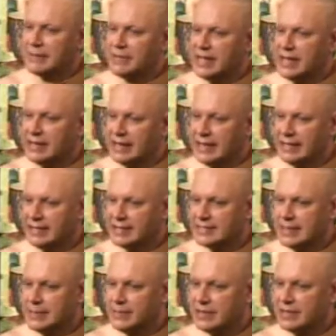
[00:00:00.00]
been in a
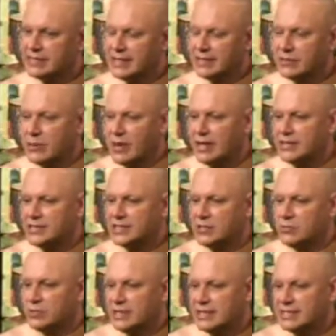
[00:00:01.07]
similar
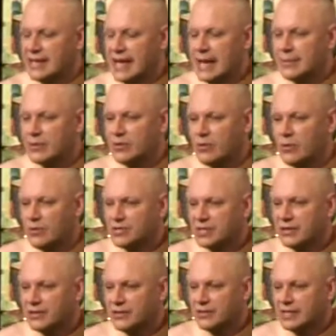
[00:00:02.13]
situation with the same cause
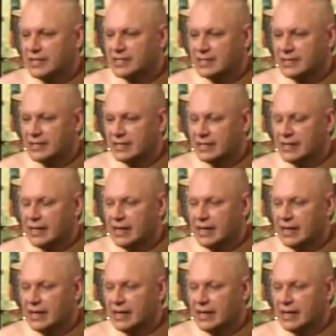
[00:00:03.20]
and conditioning